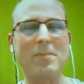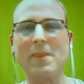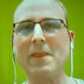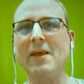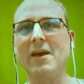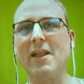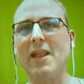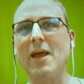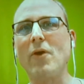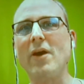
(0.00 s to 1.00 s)

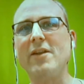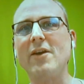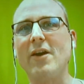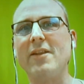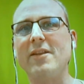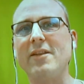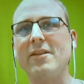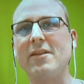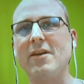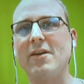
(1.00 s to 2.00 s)
elaborate on
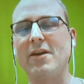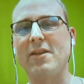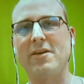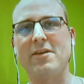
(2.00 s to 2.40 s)
on other